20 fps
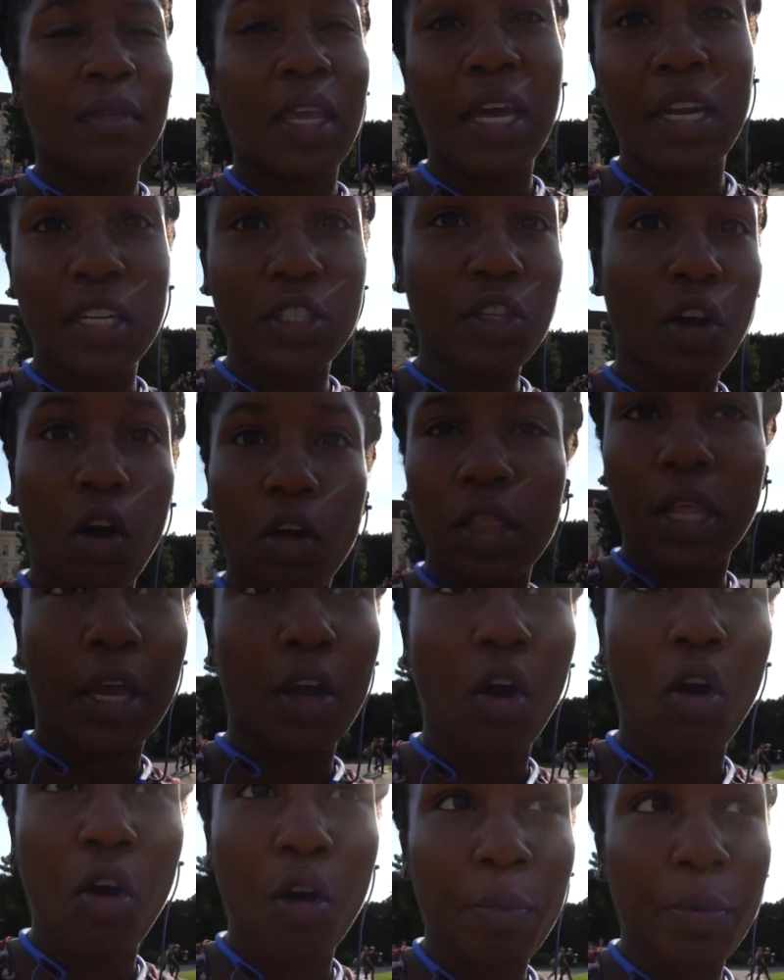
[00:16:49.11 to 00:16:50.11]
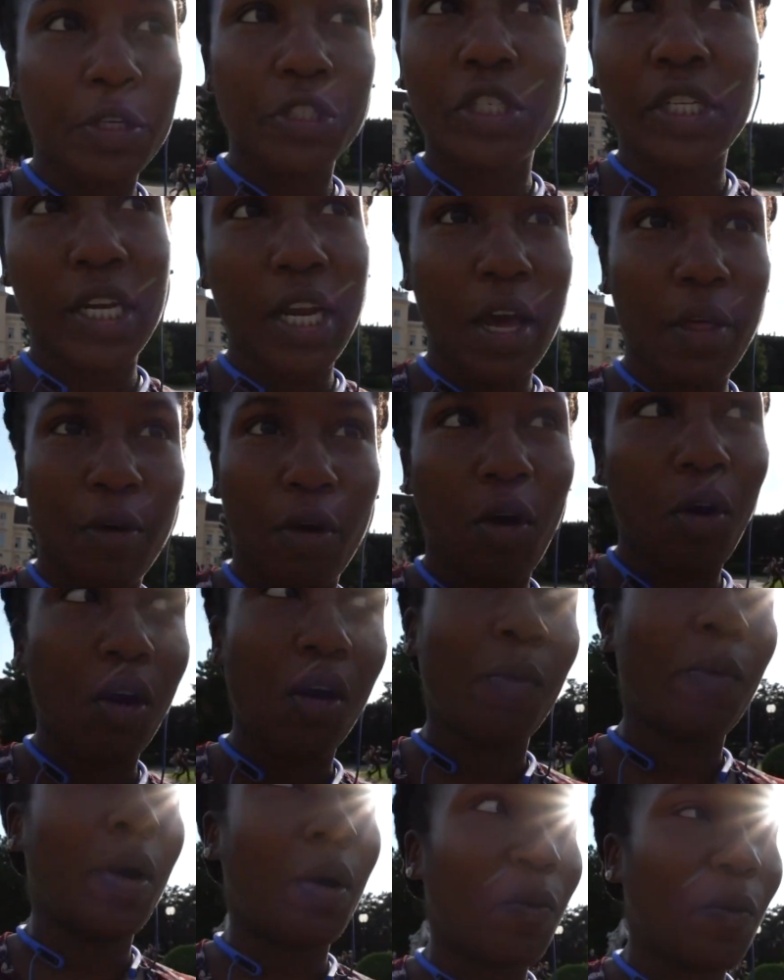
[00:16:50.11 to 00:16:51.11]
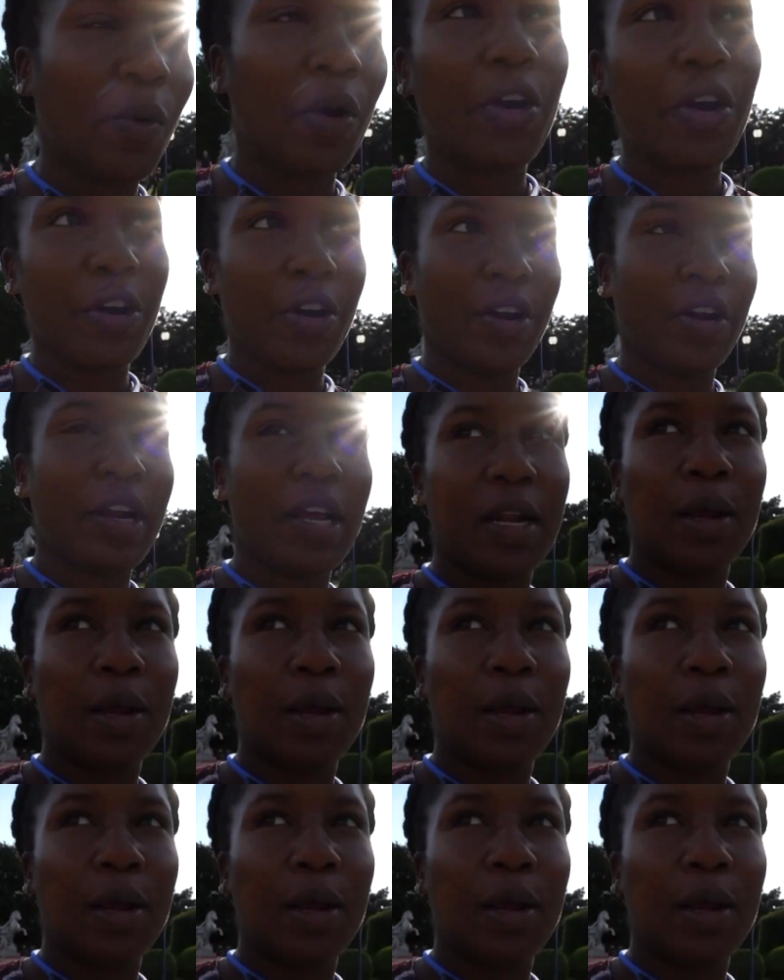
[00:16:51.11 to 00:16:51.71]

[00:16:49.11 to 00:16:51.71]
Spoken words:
and it's like all pushed together, all one word.